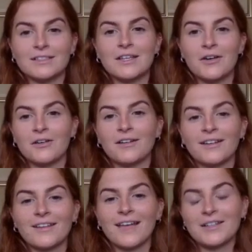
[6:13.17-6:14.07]
So
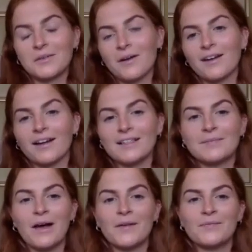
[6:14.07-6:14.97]
that's quite nice.
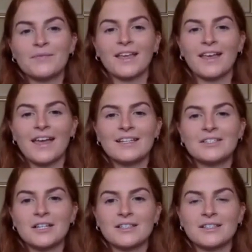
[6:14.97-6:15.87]
But it is
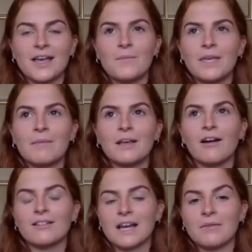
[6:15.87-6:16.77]
just keeping in
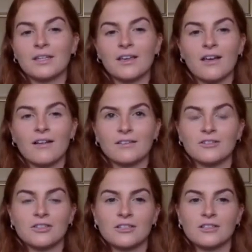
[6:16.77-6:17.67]
contact with the girls and
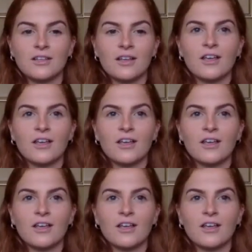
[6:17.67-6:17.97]
just